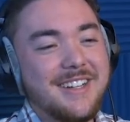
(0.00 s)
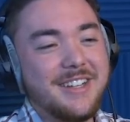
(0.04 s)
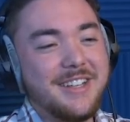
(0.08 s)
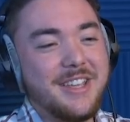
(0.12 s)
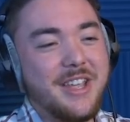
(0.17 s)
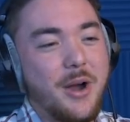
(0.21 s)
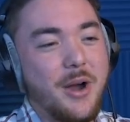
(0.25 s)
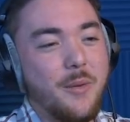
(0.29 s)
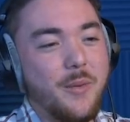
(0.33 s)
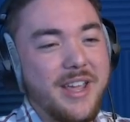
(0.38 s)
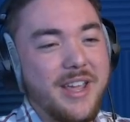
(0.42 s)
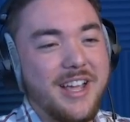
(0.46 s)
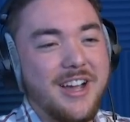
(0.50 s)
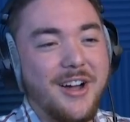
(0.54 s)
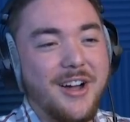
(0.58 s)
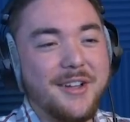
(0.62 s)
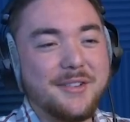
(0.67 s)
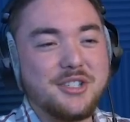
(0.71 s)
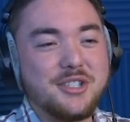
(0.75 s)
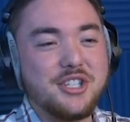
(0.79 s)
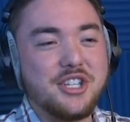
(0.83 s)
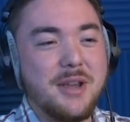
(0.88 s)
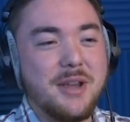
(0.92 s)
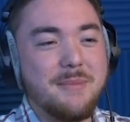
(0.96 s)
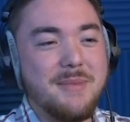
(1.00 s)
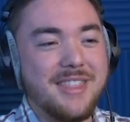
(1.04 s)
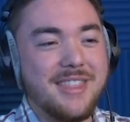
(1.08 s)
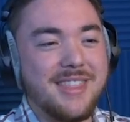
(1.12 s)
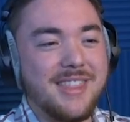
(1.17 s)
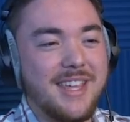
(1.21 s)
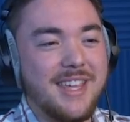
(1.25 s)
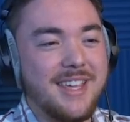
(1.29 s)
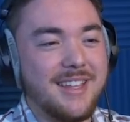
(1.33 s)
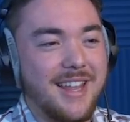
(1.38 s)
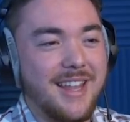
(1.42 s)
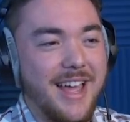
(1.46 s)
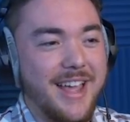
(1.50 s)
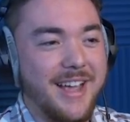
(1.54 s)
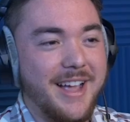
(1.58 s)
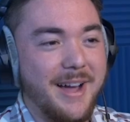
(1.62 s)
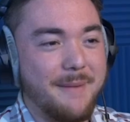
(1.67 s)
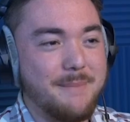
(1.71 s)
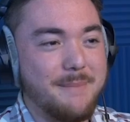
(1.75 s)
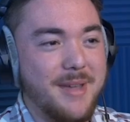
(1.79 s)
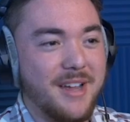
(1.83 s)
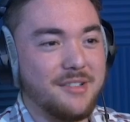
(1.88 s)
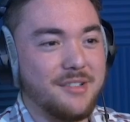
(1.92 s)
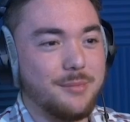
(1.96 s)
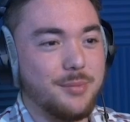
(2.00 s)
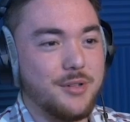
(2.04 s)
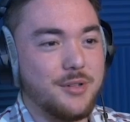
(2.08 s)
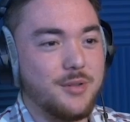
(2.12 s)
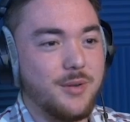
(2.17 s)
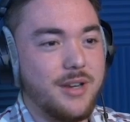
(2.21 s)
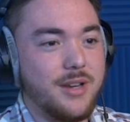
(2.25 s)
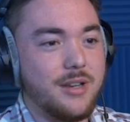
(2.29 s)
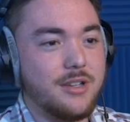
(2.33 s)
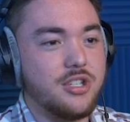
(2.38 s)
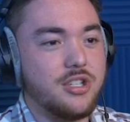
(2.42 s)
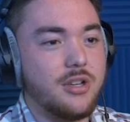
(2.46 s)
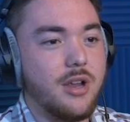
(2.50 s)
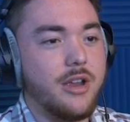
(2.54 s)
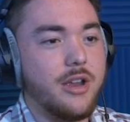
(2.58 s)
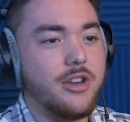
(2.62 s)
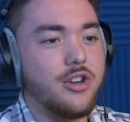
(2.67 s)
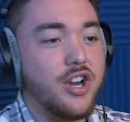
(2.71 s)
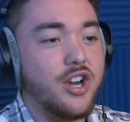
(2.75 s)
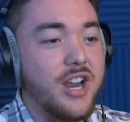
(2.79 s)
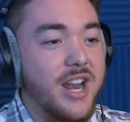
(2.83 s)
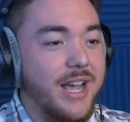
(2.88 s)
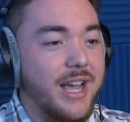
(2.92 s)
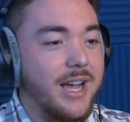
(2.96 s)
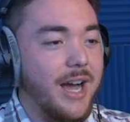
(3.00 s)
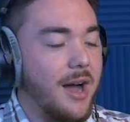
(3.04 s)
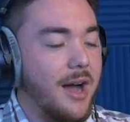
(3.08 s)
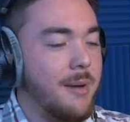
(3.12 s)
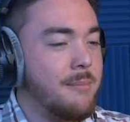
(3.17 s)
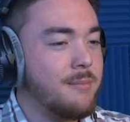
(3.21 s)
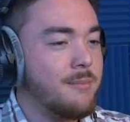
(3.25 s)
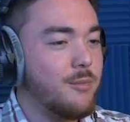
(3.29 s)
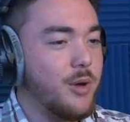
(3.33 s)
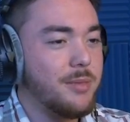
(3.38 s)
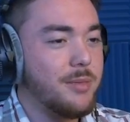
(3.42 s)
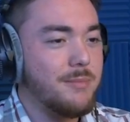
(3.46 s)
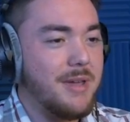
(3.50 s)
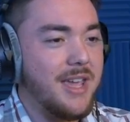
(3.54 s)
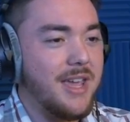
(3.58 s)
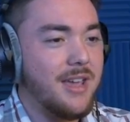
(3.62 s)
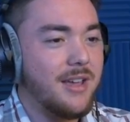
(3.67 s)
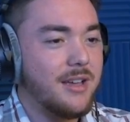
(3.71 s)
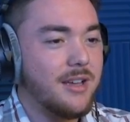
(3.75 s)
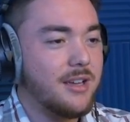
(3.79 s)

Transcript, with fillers: you know, we called Jimothy like a mix between, you're gonna come with me?